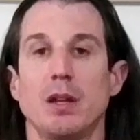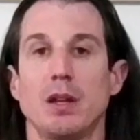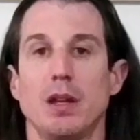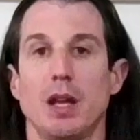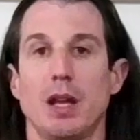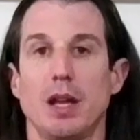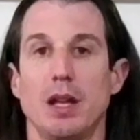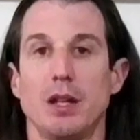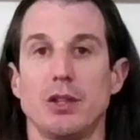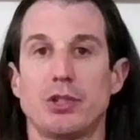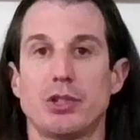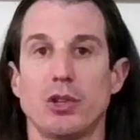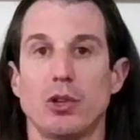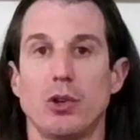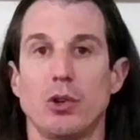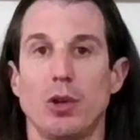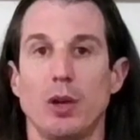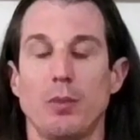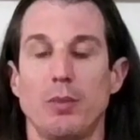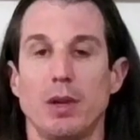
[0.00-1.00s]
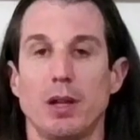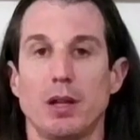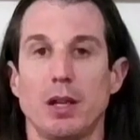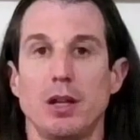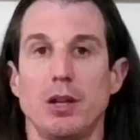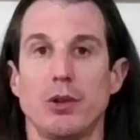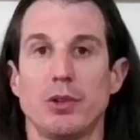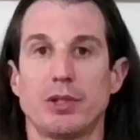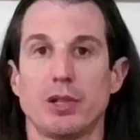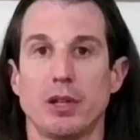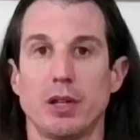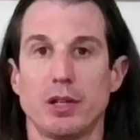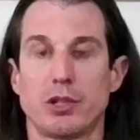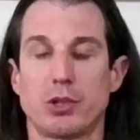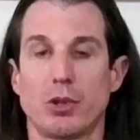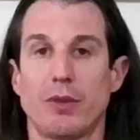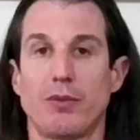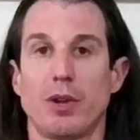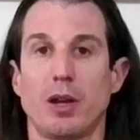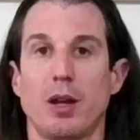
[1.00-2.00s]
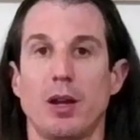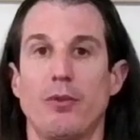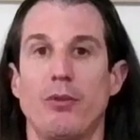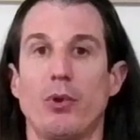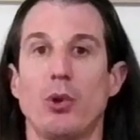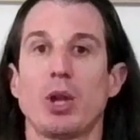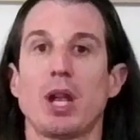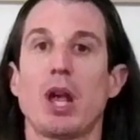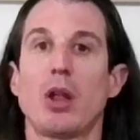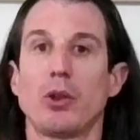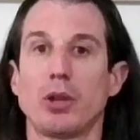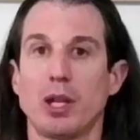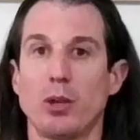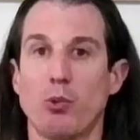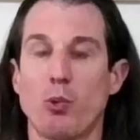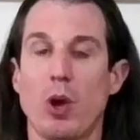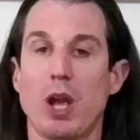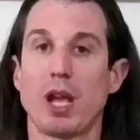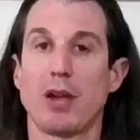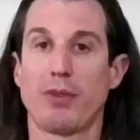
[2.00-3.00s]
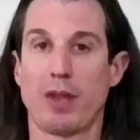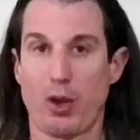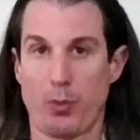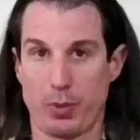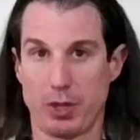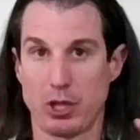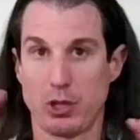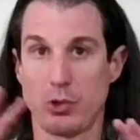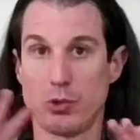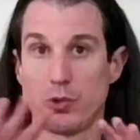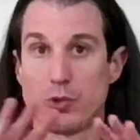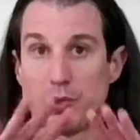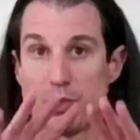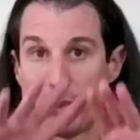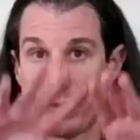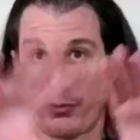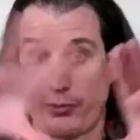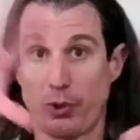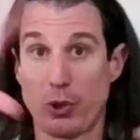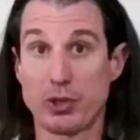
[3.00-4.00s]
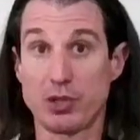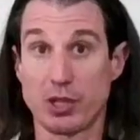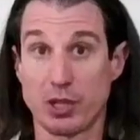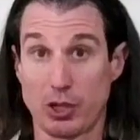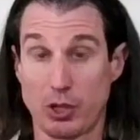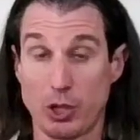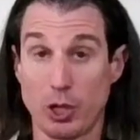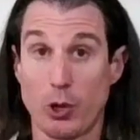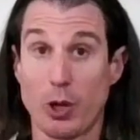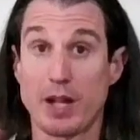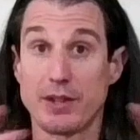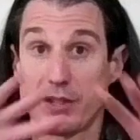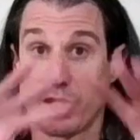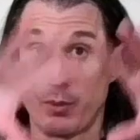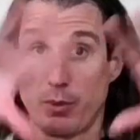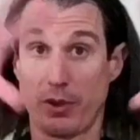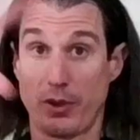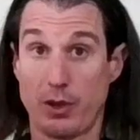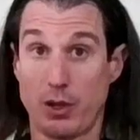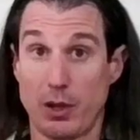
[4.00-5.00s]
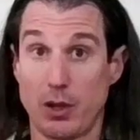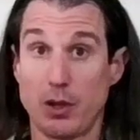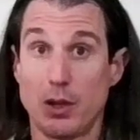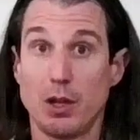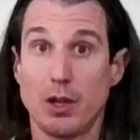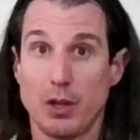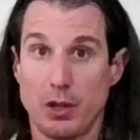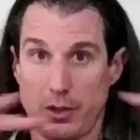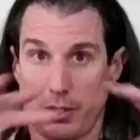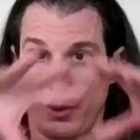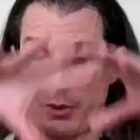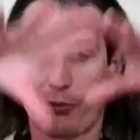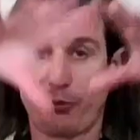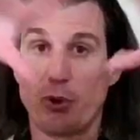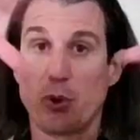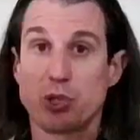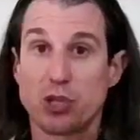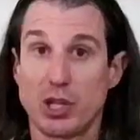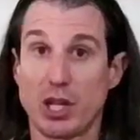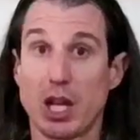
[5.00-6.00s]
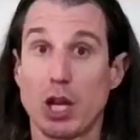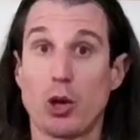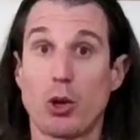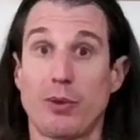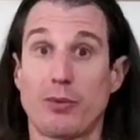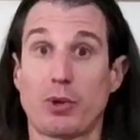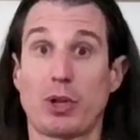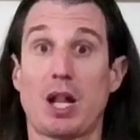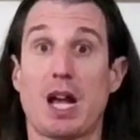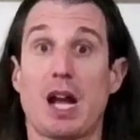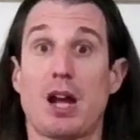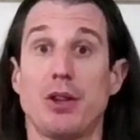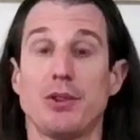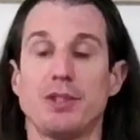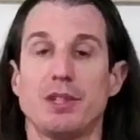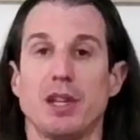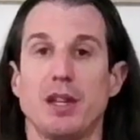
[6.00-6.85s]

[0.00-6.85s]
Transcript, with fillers: And so, it, you know, it's, a, it's sort of a, a very elegant way of helping you first clear out some of the, the first layer of clouds.